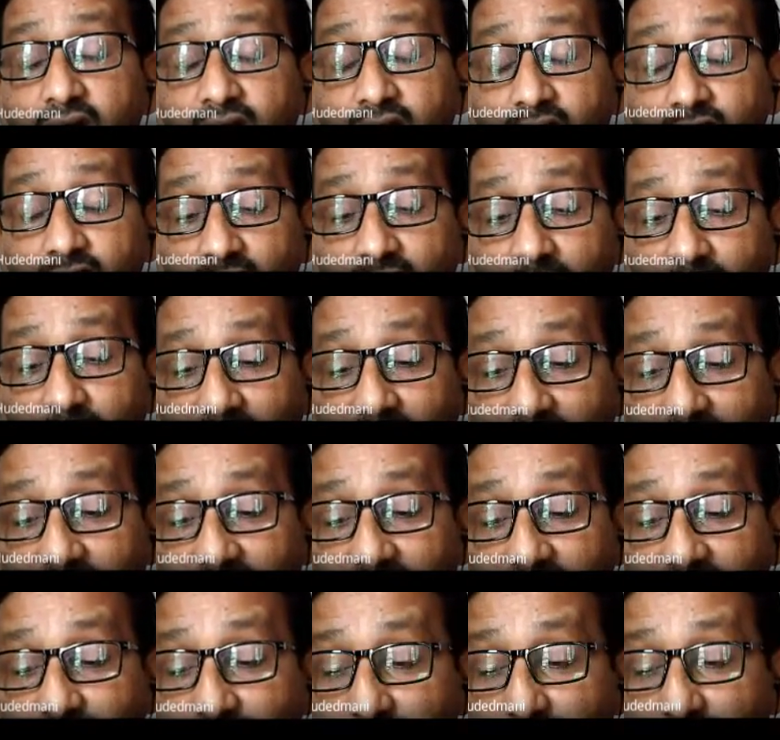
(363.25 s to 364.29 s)

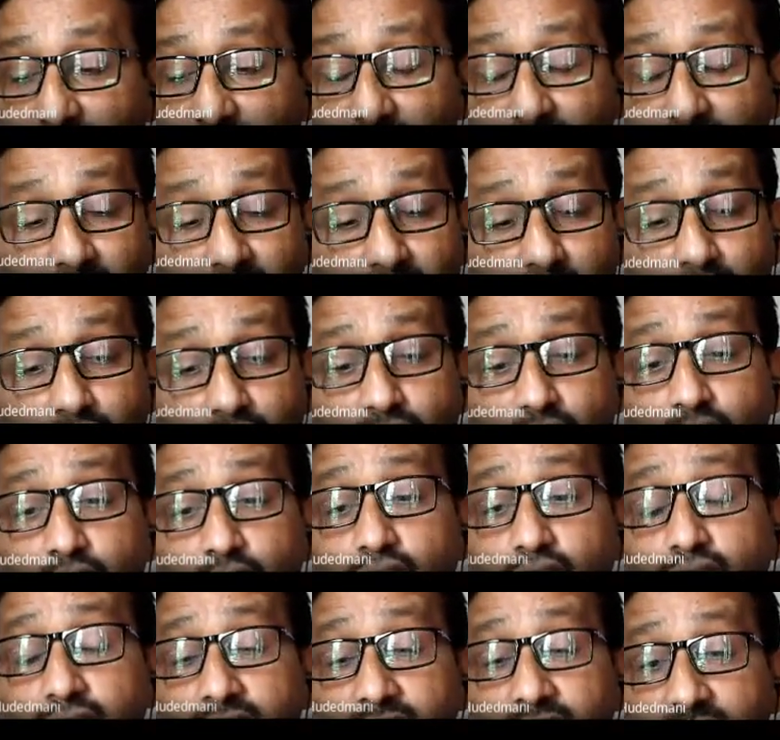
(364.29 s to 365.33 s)
mechanisms must be used
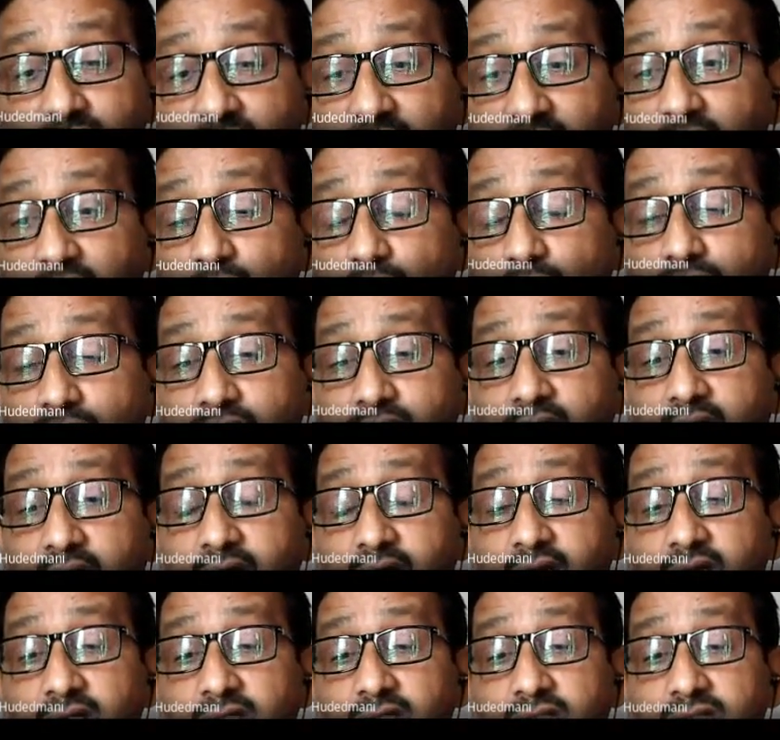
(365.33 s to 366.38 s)
to see to it that
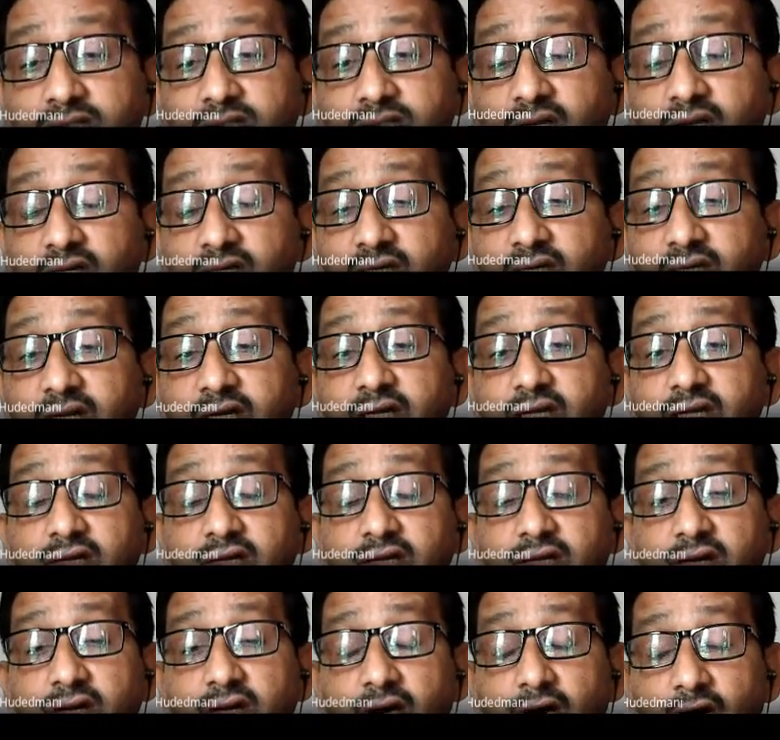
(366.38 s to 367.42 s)
selected
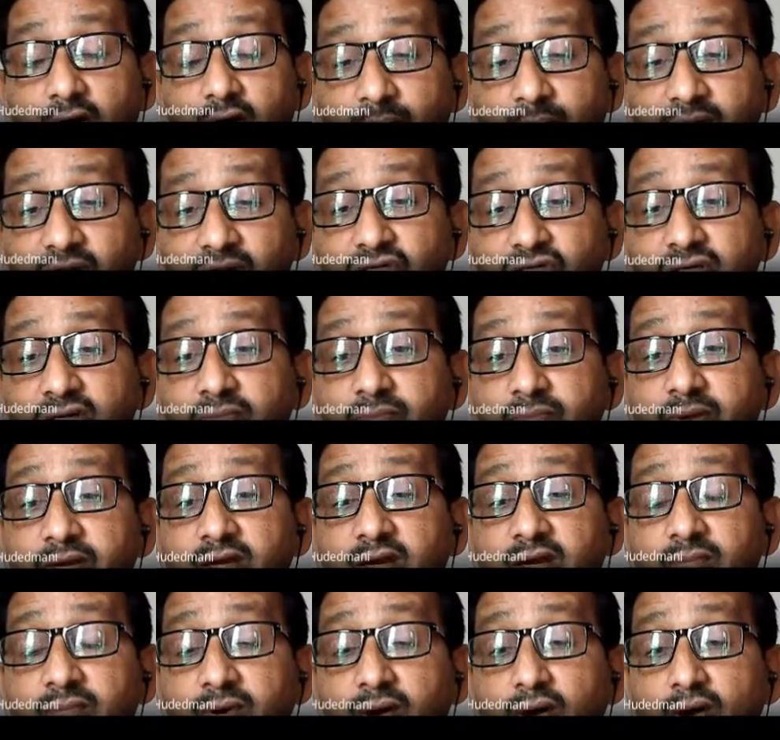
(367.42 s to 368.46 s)
operation
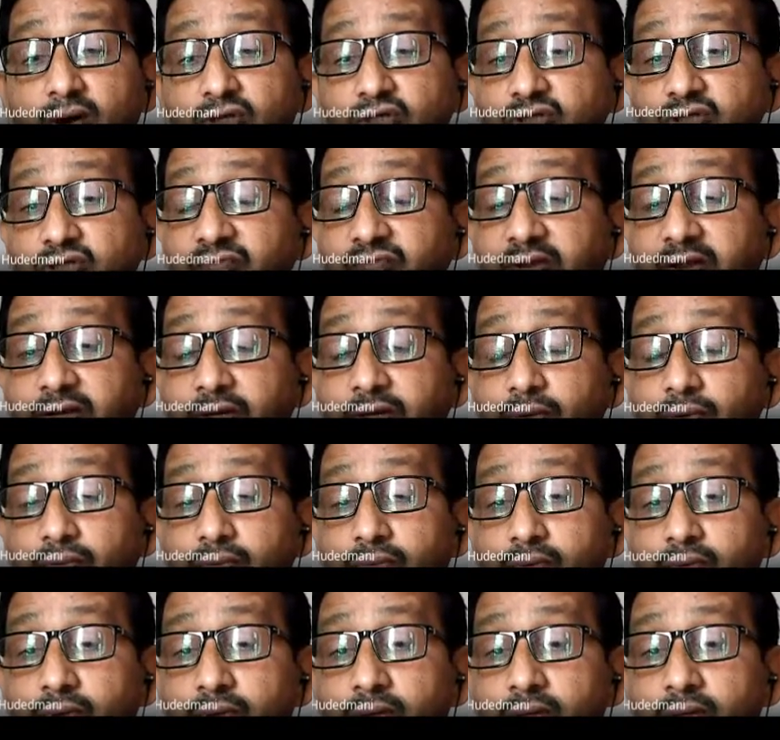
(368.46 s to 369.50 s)
become cost effective.
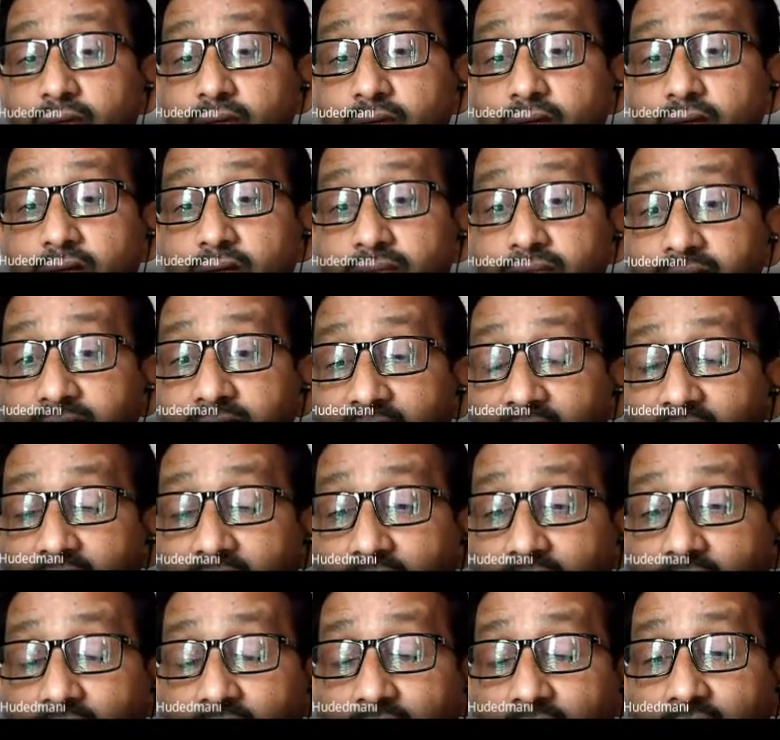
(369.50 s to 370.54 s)
Then,
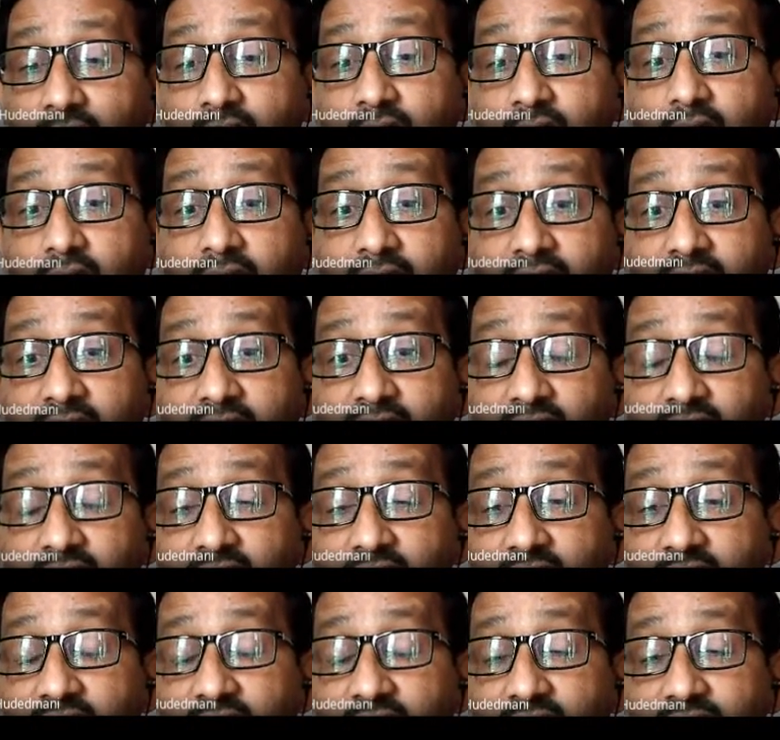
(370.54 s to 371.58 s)
again
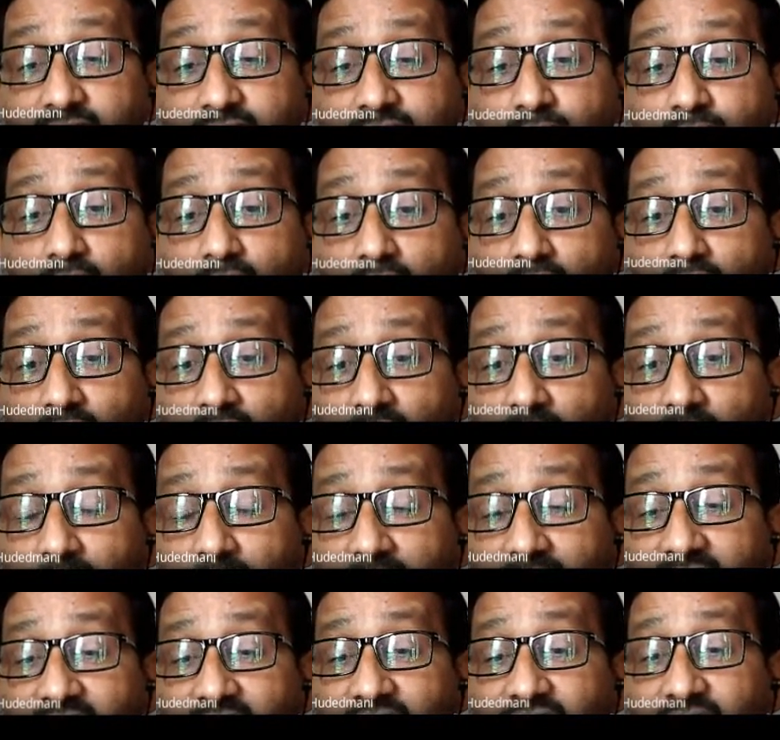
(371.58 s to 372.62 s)
taking a small
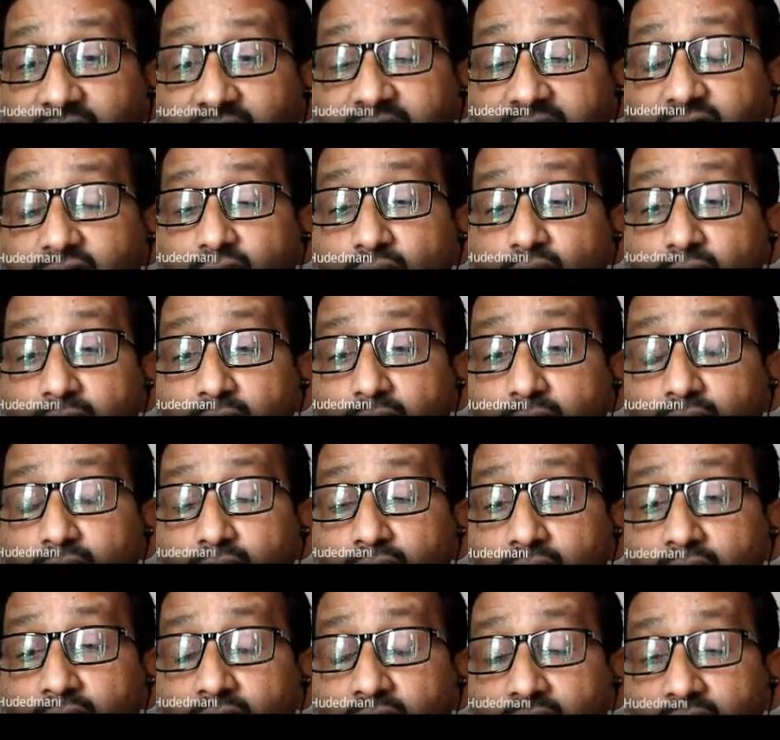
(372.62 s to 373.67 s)
magnified
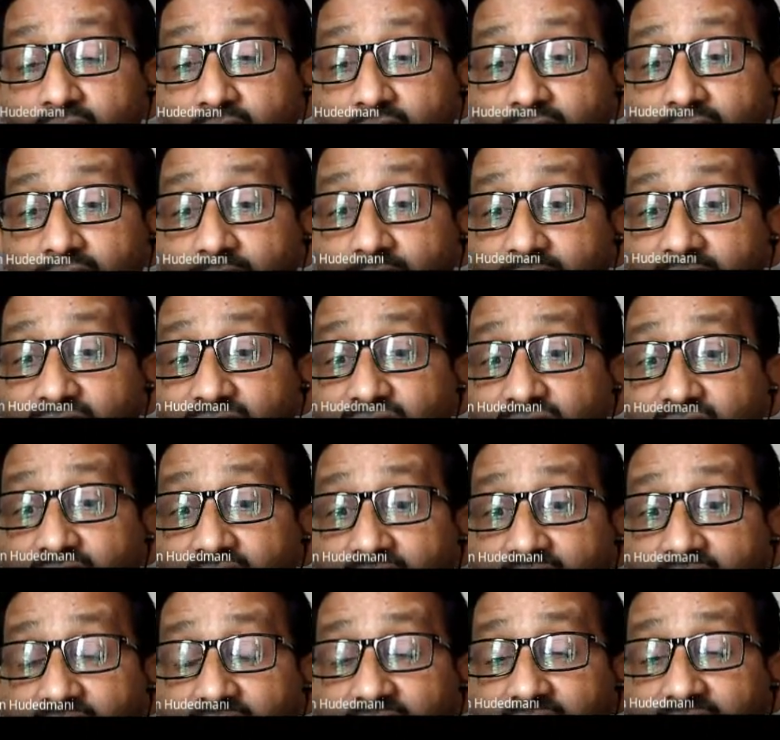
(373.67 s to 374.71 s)
view from the
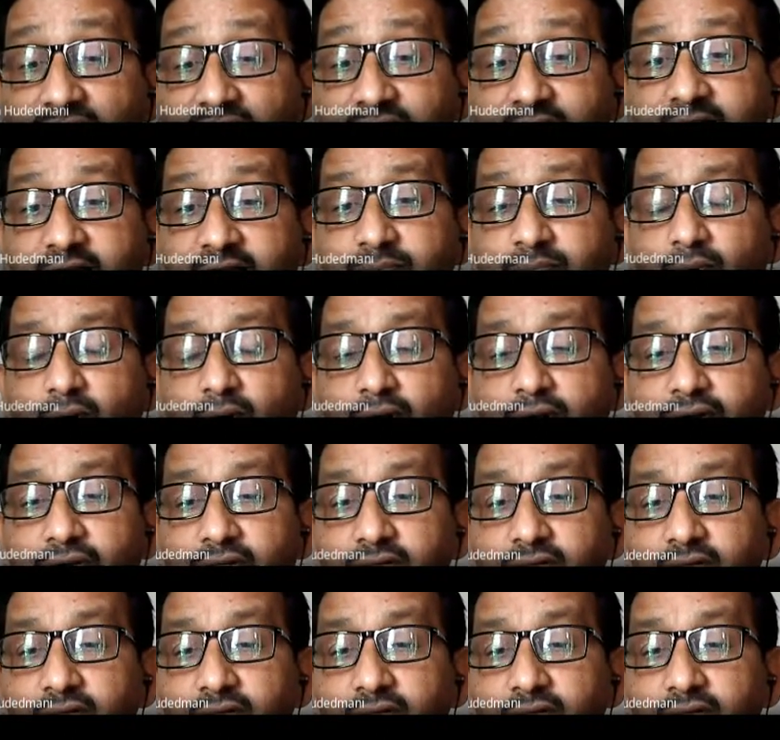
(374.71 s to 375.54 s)
generation side point.